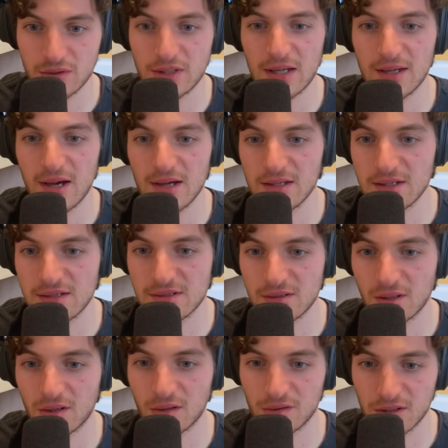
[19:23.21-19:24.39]
Tana is
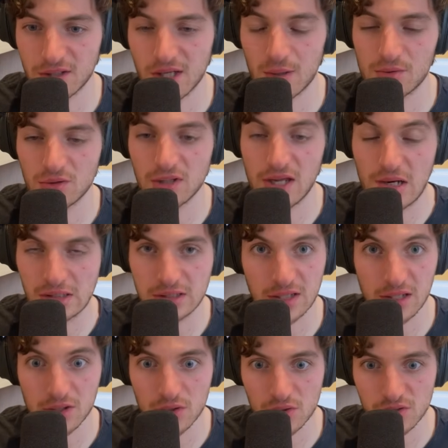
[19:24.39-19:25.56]
the content capture layer that I
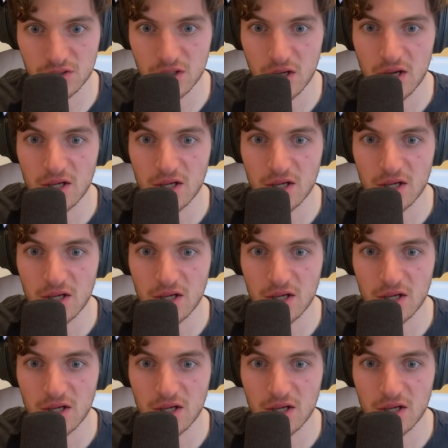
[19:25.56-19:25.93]
use.